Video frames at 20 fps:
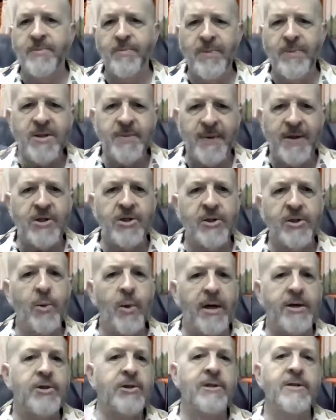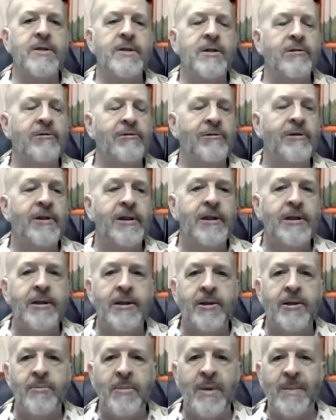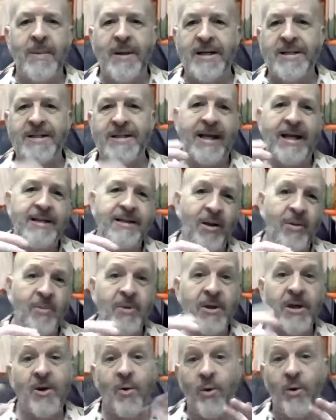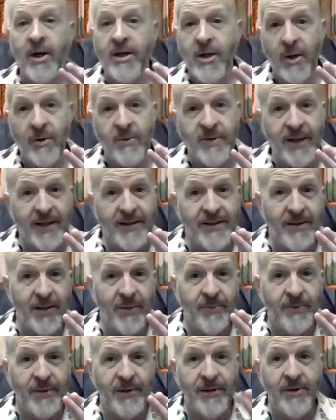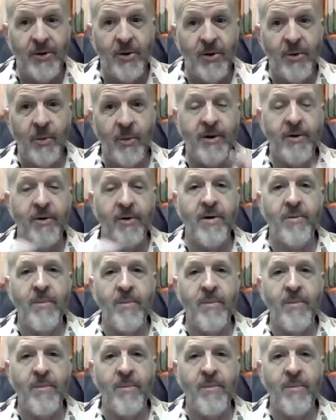especially questions if maybe I say something or I don't say something and you're wondering